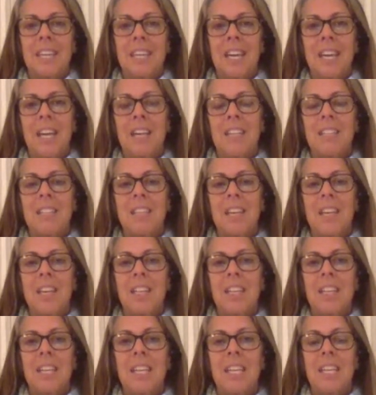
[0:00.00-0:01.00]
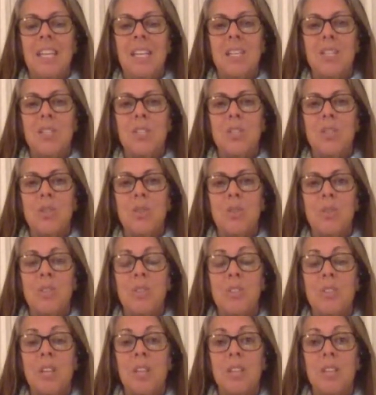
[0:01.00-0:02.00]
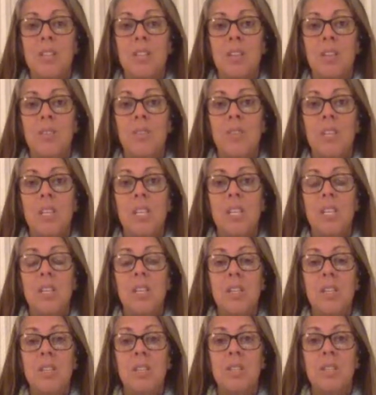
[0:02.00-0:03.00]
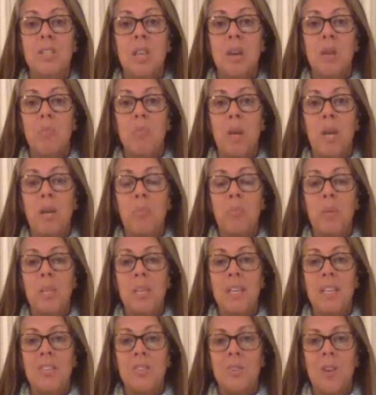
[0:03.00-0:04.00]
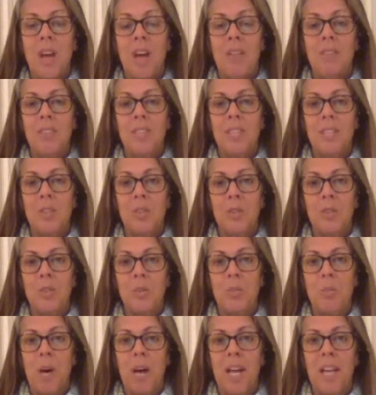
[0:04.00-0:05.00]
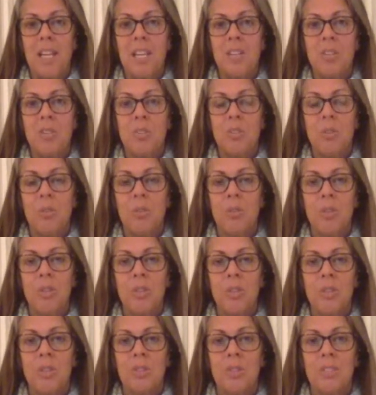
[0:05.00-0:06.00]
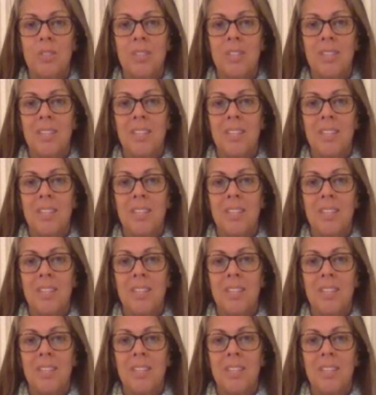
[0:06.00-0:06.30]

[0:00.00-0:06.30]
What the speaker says: Exhaling into a sense of ease that might be traveling through the body, shoulders,